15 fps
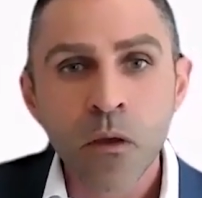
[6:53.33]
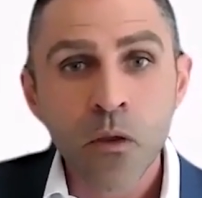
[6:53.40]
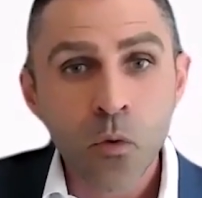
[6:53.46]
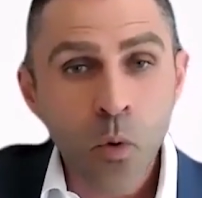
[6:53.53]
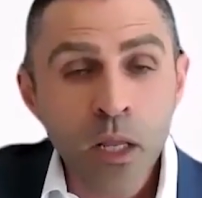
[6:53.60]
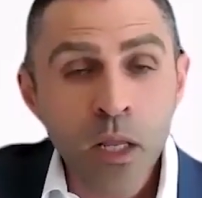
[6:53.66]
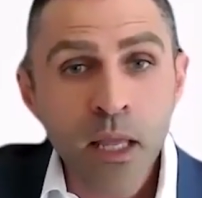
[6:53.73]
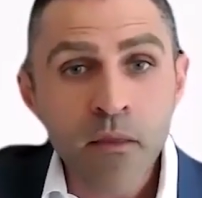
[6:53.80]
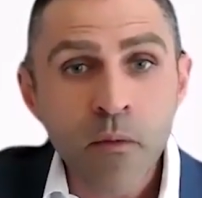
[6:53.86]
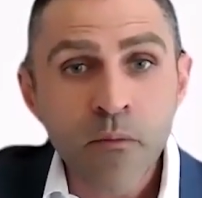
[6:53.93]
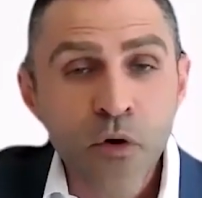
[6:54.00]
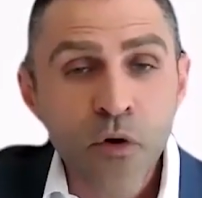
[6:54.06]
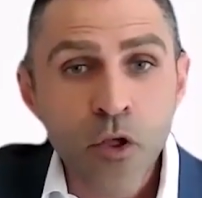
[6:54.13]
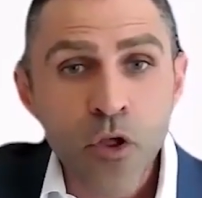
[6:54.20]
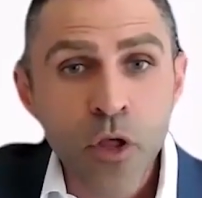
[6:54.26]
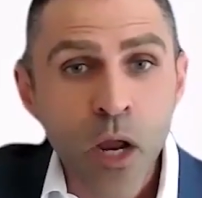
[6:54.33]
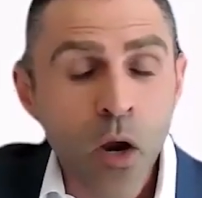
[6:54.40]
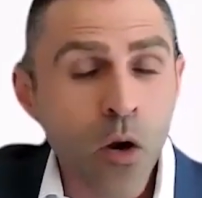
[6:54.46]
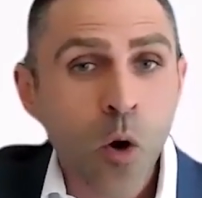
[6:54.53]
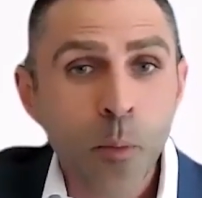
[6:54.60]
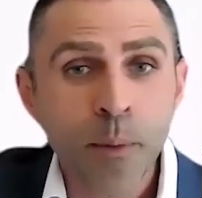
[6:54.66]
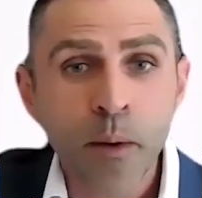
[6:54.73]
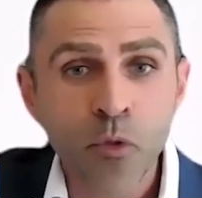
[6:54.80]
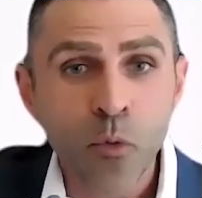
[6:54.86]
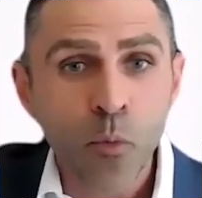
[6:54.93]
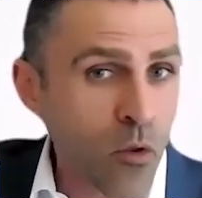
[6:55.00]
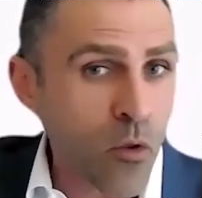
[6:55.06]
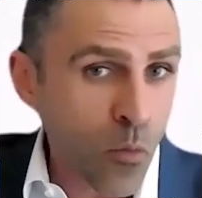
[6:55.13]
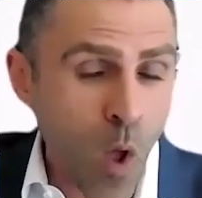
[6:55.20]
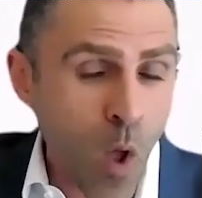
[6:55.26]
You want to get some fresh air and open up the
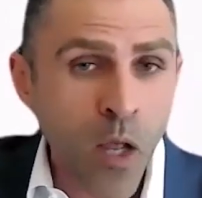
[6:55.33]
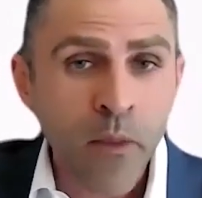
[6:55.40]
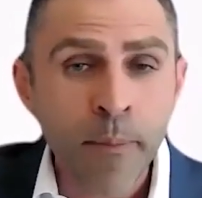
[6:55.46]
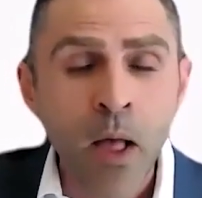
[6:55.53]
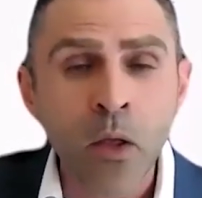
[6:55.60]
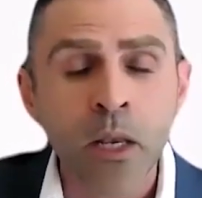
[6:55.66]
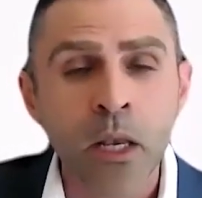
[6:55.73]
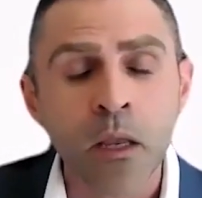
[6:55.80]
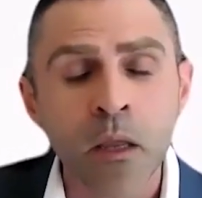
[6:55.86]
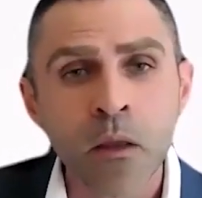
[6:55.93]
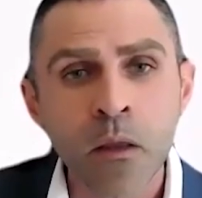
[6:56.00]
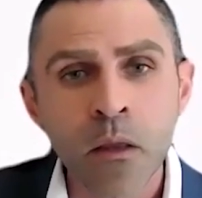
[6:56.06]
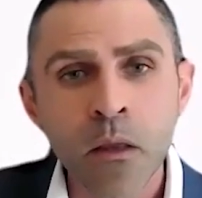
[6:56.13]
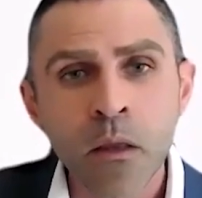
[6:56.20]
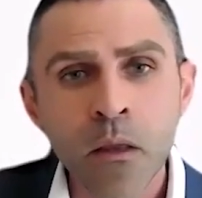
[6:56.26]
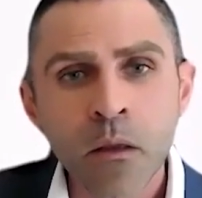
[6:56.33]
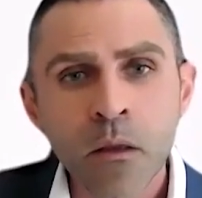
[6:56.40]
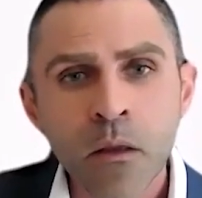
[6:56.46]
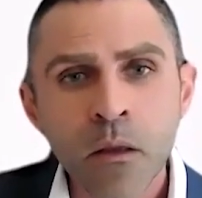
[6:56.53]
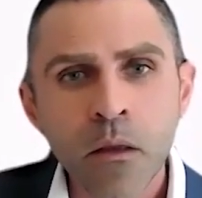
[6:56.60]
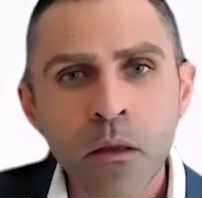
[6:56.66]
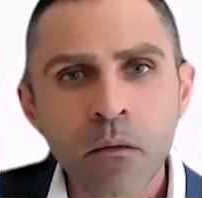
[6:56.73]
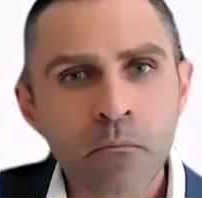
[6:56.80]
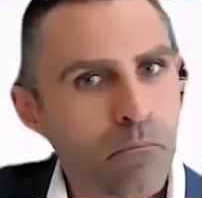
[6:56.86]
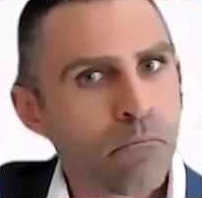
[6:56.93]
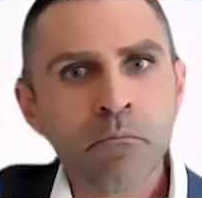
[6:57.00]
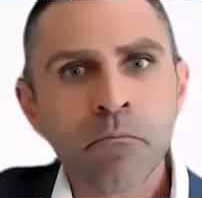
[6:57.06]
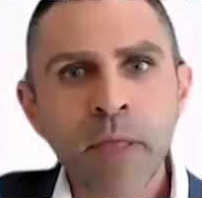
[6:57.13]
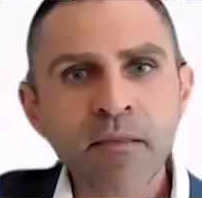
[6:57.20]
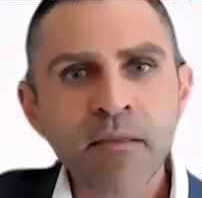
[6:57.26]
windows, walk on the balcony.
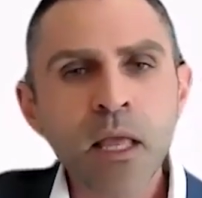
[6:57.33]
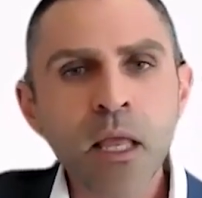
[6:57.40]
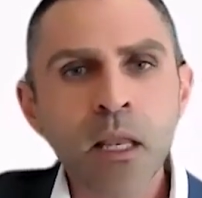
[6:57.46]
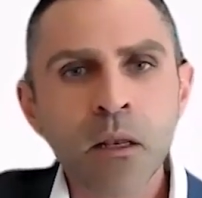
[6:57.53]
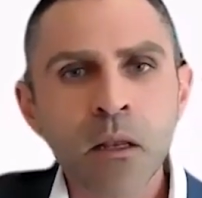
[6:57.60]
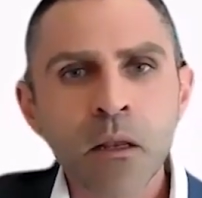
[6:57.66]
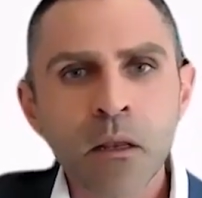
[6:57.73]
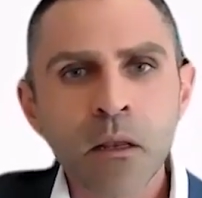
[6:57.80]
That's it.